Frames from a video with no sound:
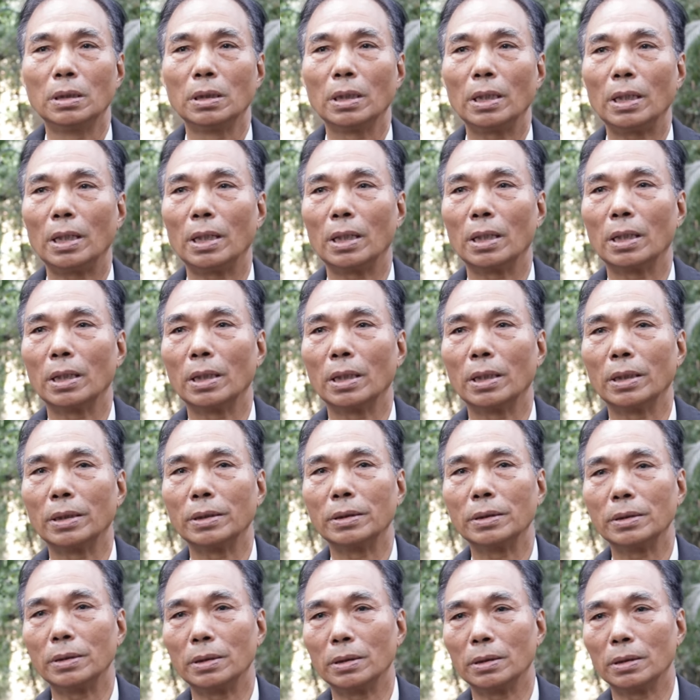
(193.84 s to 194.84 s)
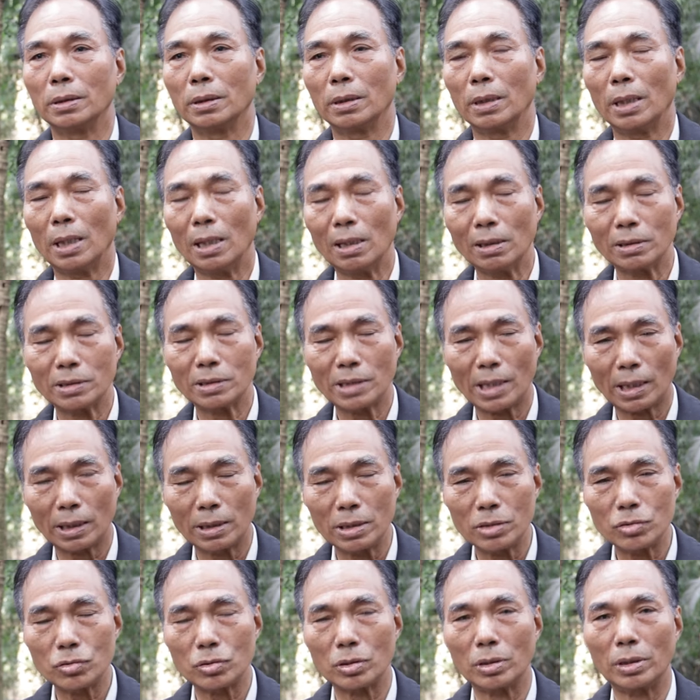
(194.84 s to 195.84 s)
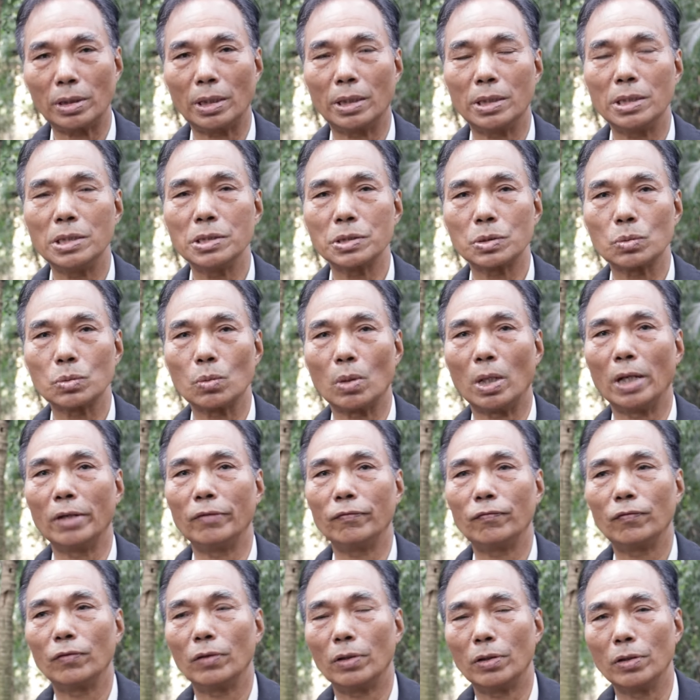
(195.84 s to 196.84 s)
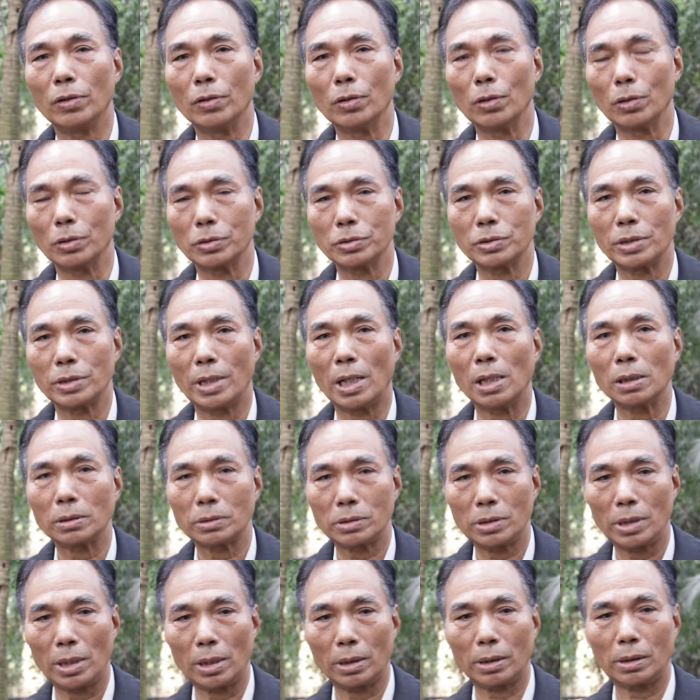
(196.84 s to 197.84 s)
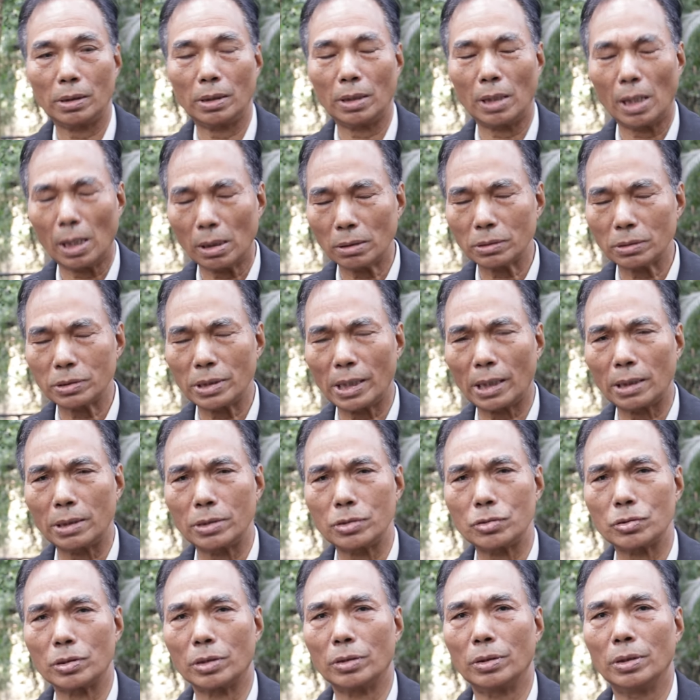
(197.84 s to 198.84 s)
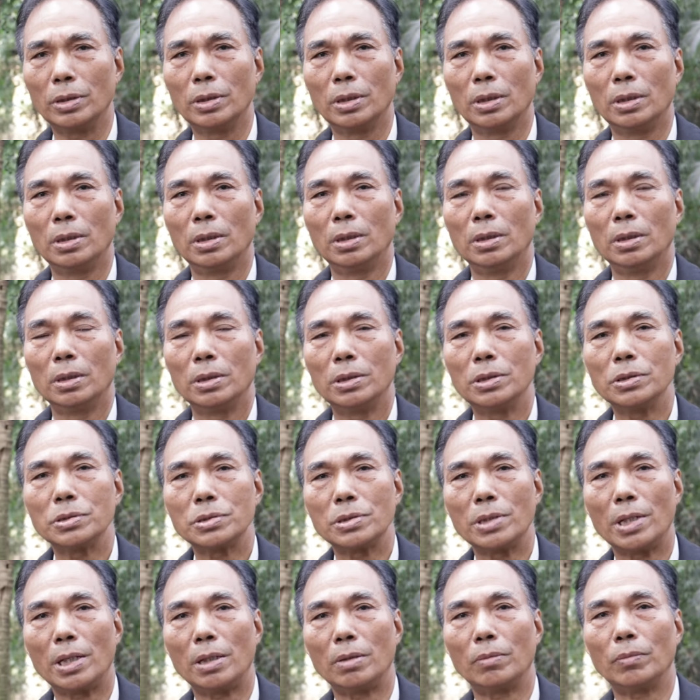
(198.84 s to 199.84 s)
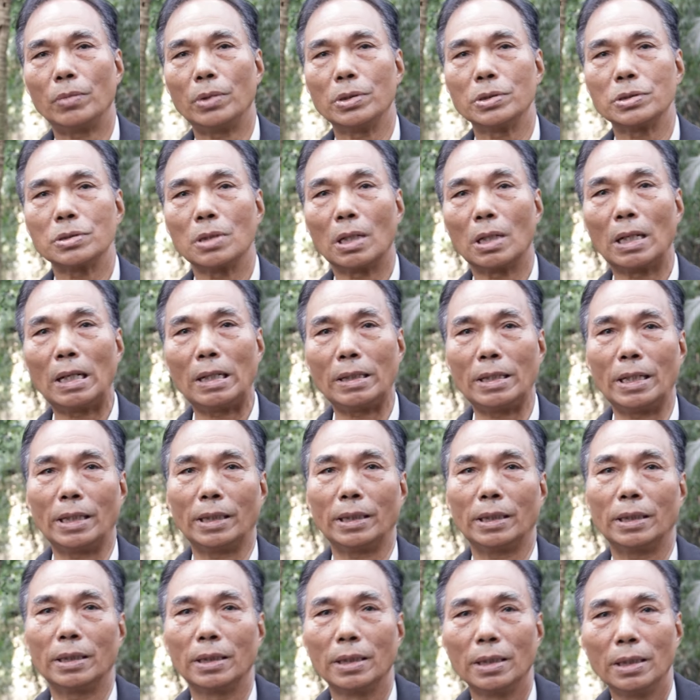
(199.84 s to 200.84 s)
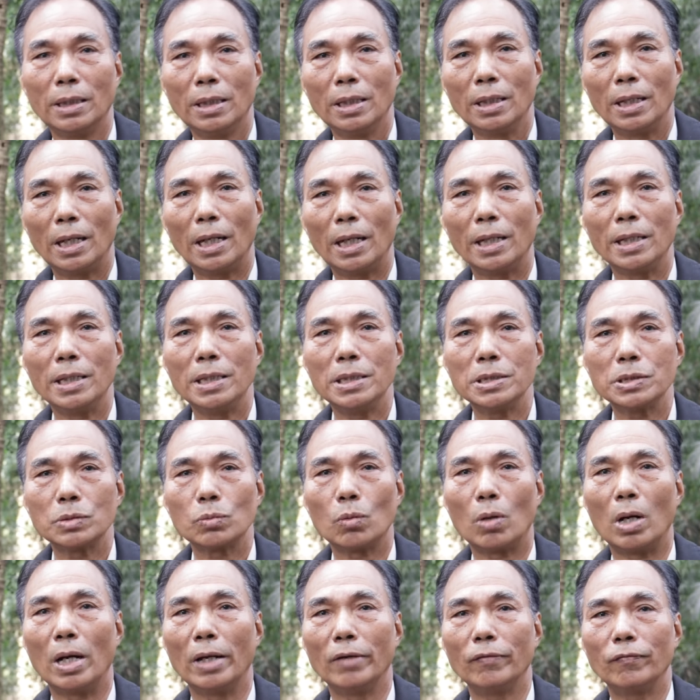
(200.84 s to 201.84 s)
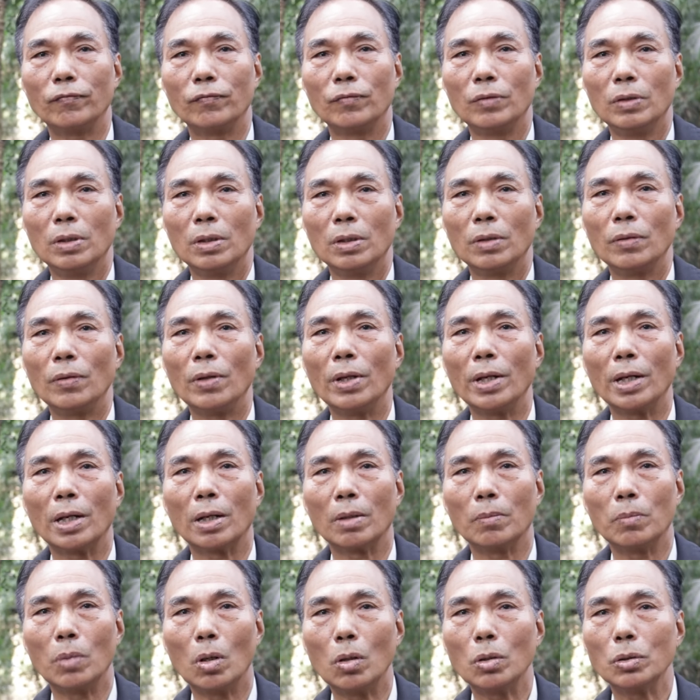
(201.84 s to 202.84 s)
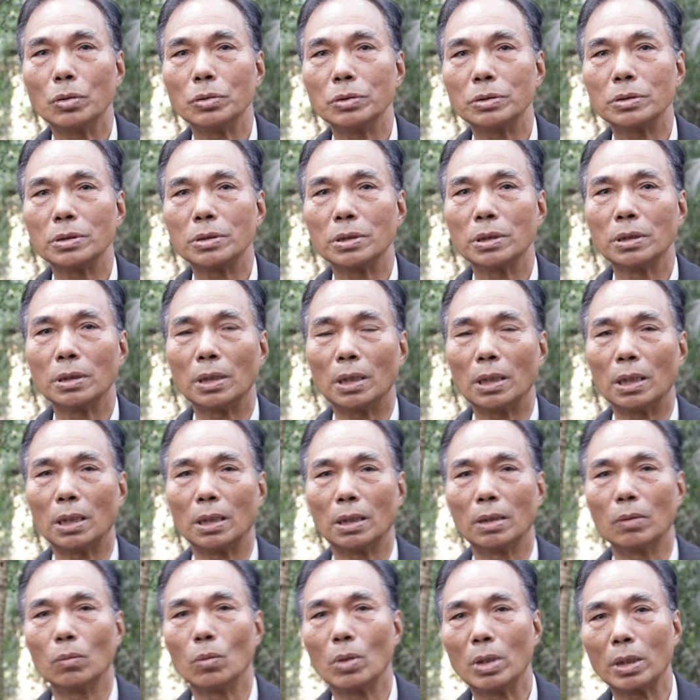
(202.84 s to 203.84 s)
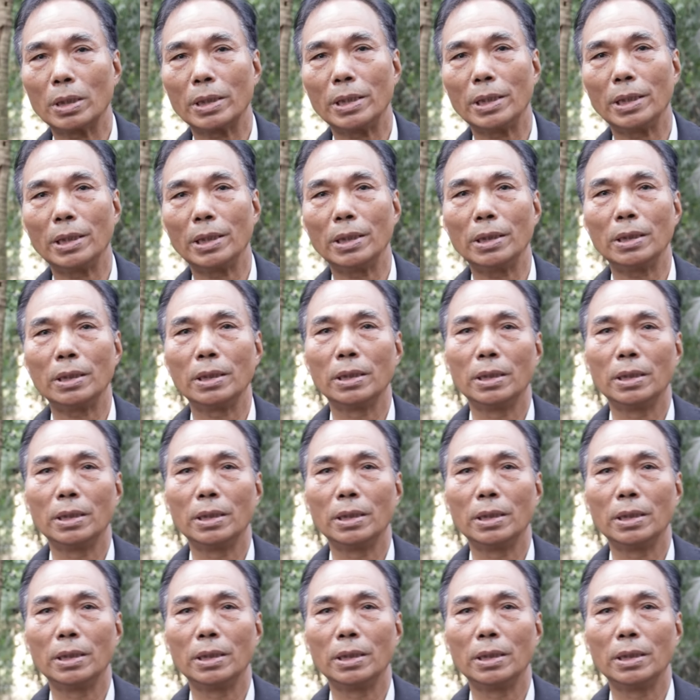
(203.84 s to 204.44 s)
And the health technician and his wife, a nurse, health technician, his name is Lading, and his wife, they are both working